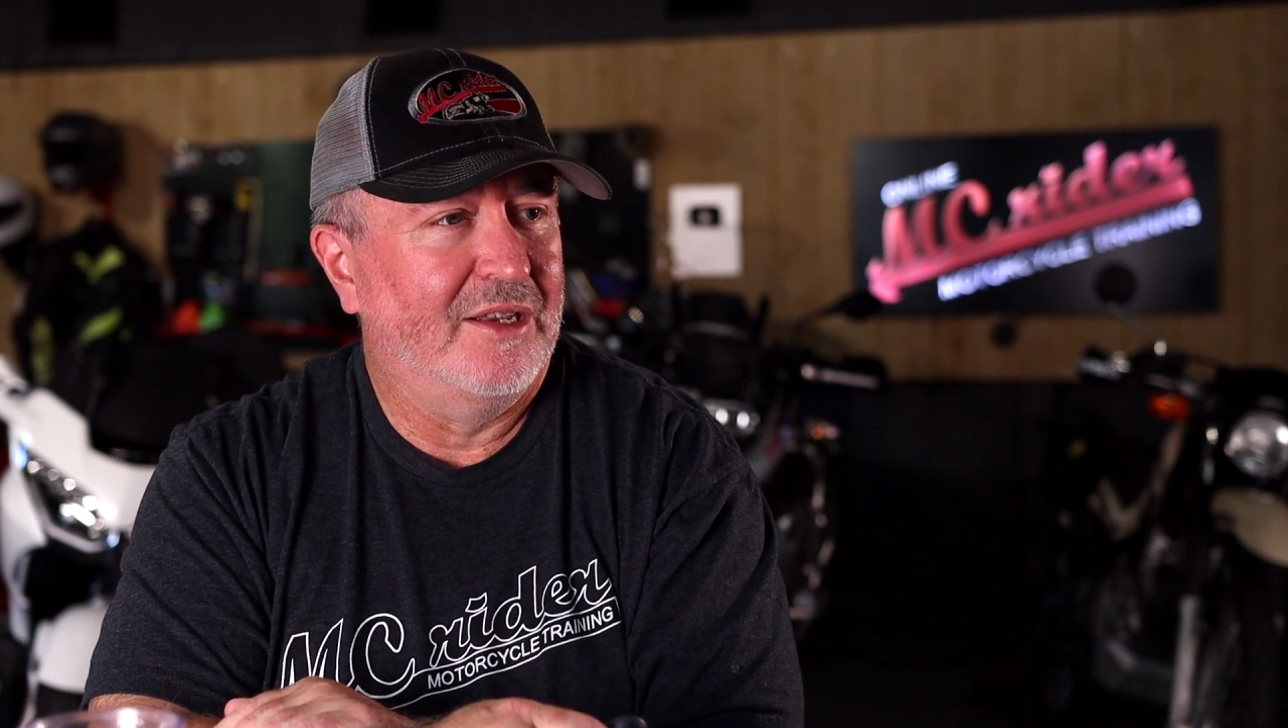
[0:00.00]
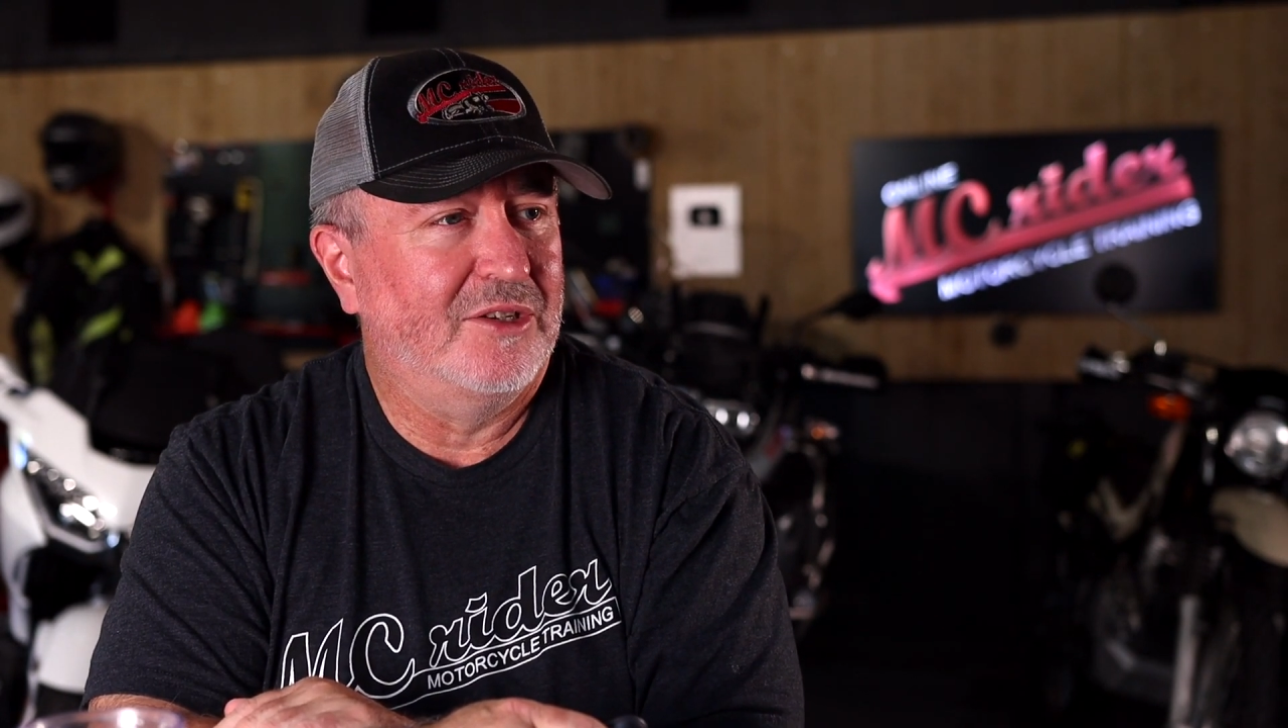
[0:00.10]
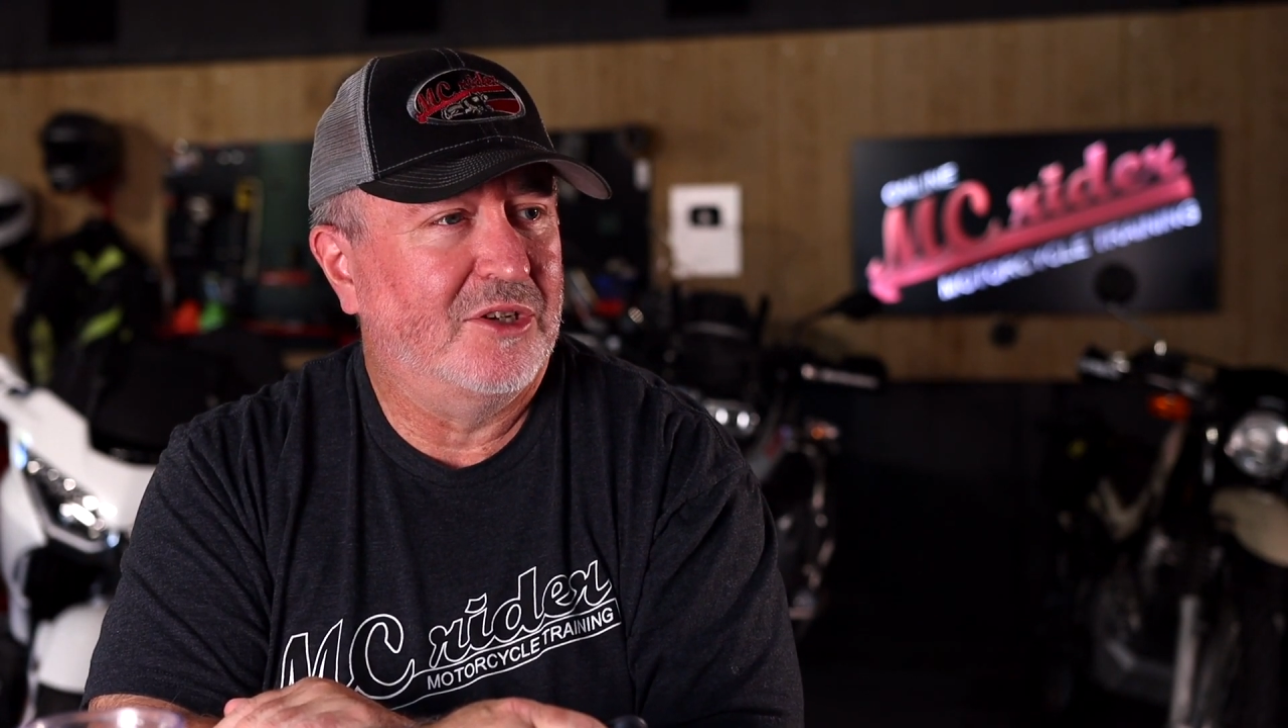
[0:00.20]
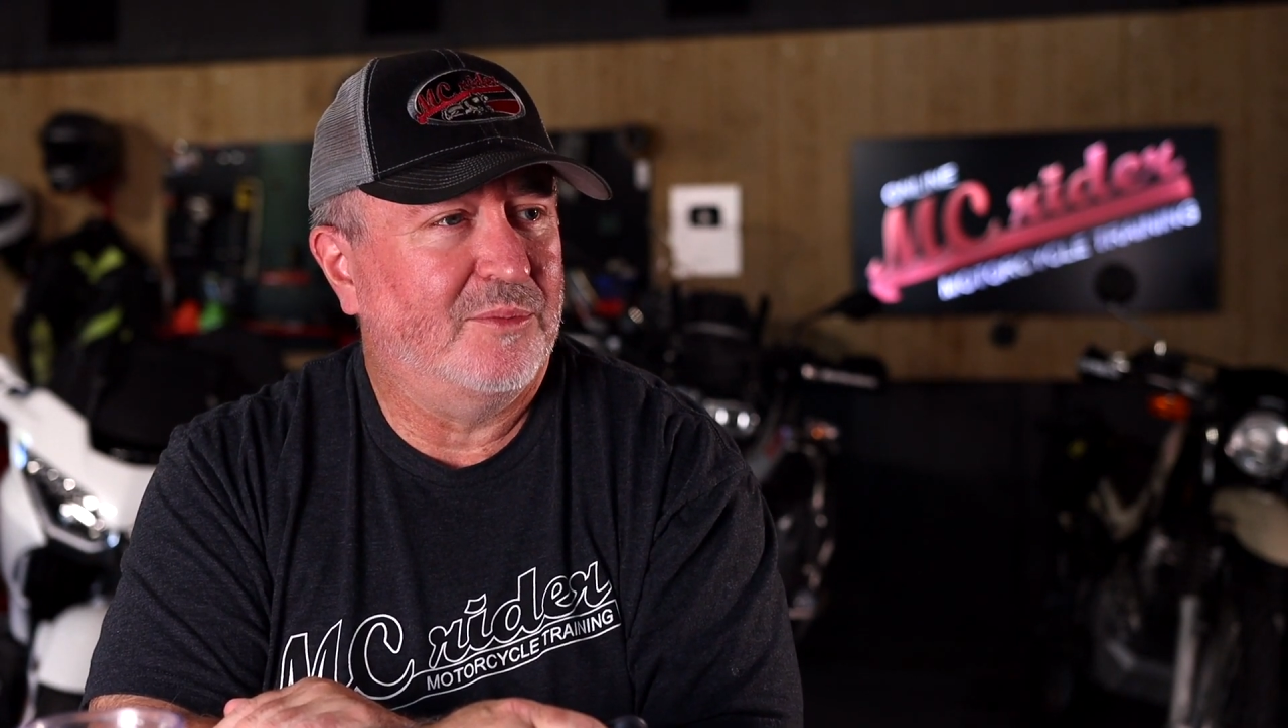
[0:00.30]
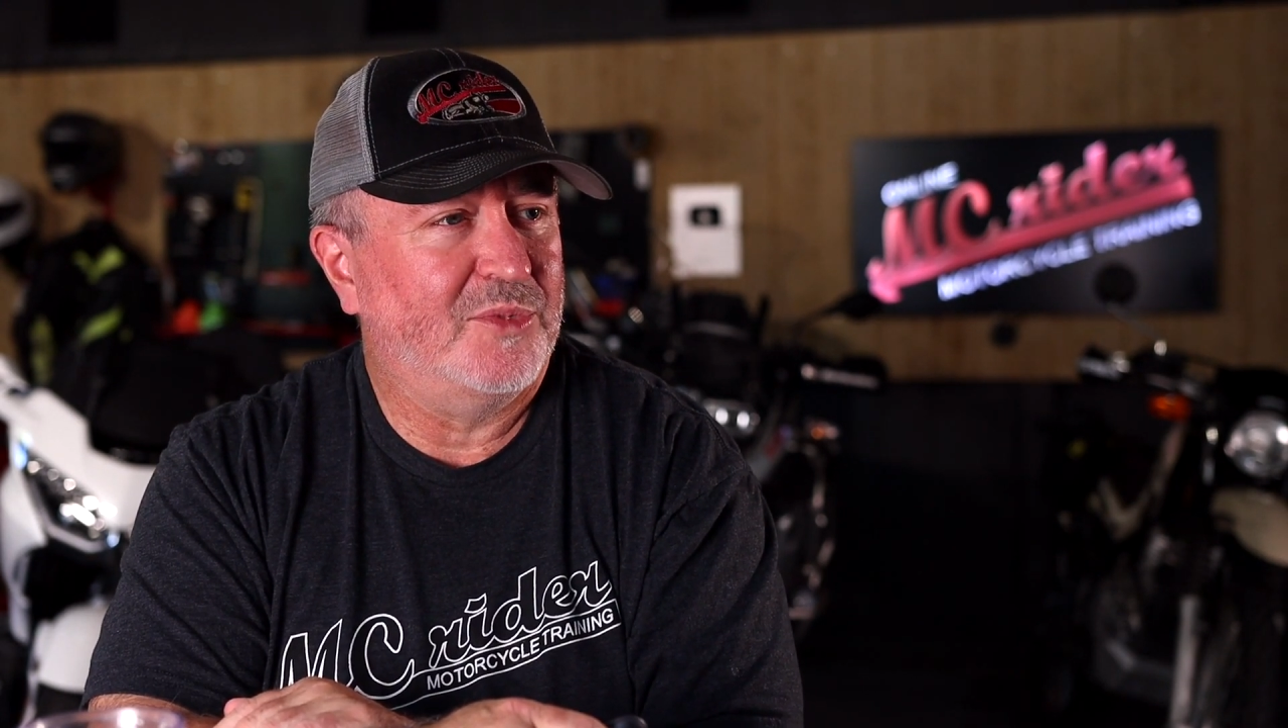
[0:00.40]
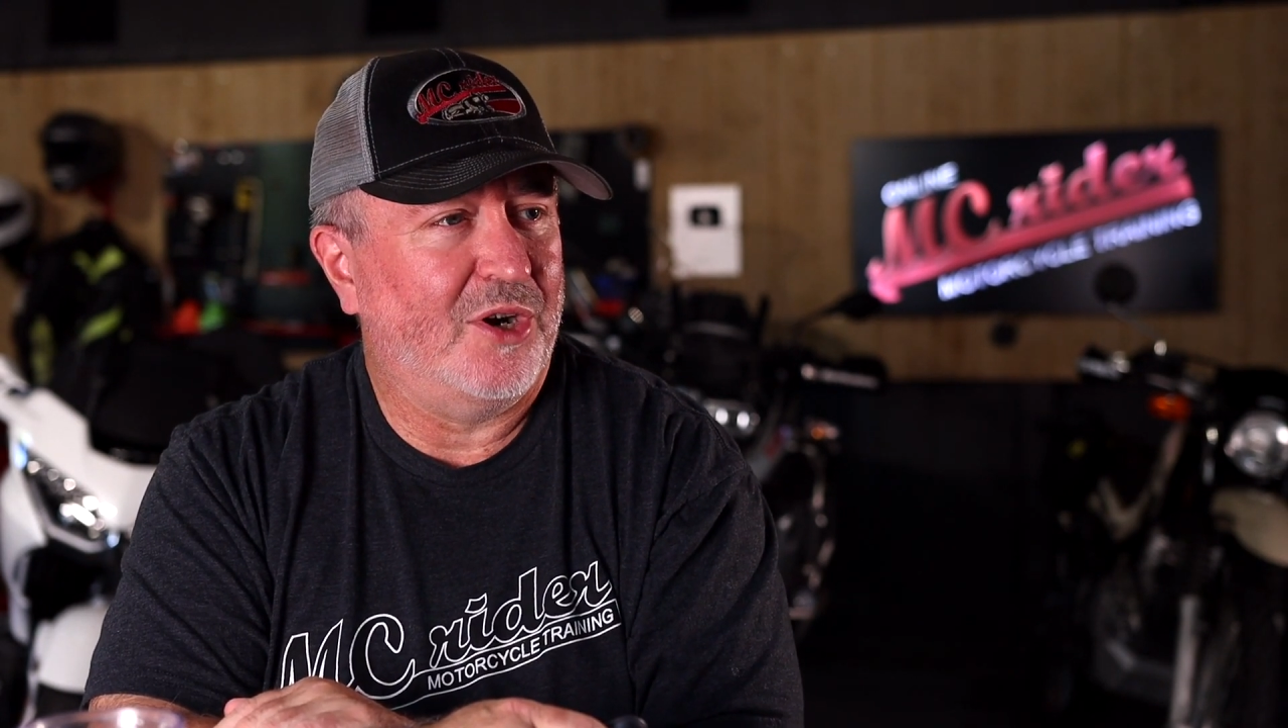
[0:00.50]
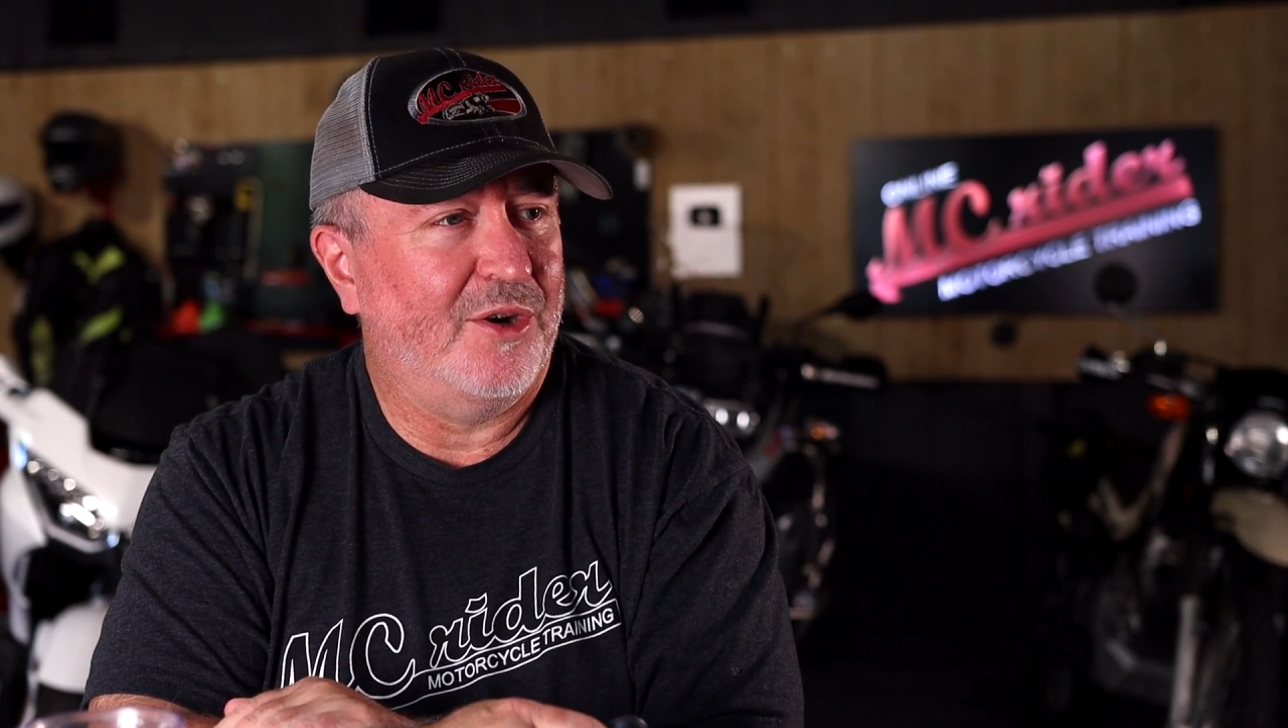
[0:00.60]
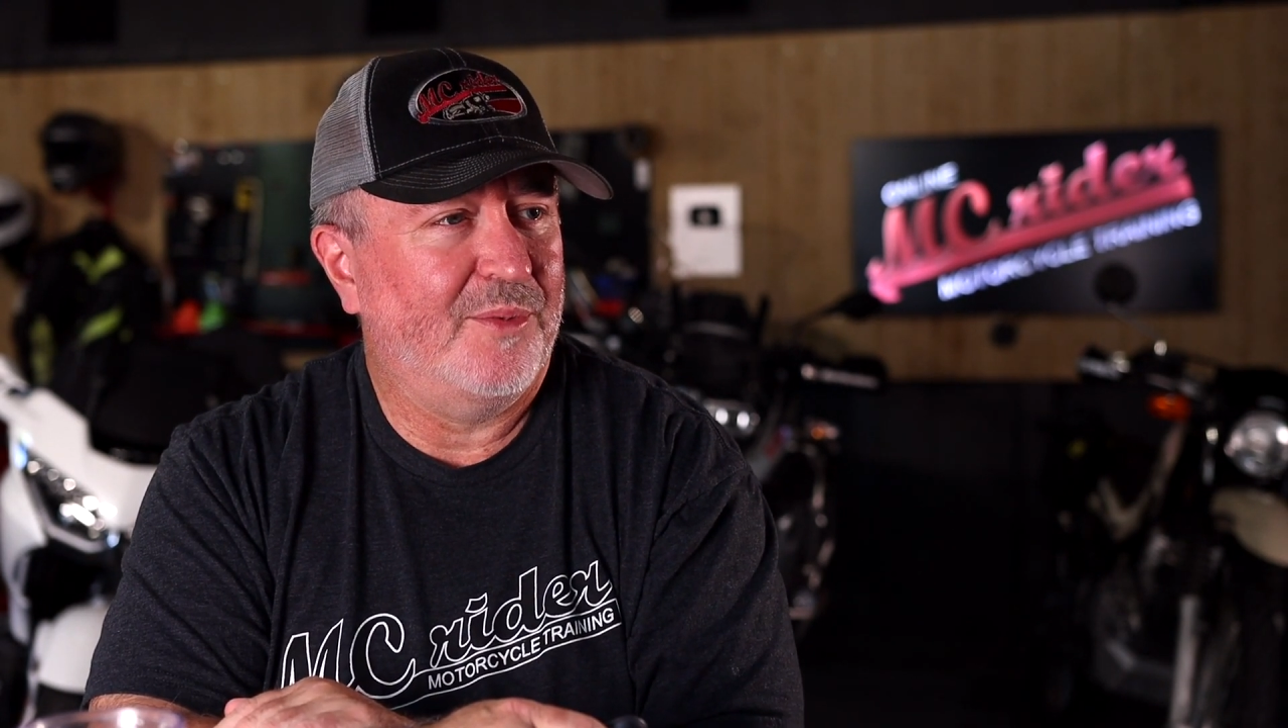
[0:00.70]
So I'm turning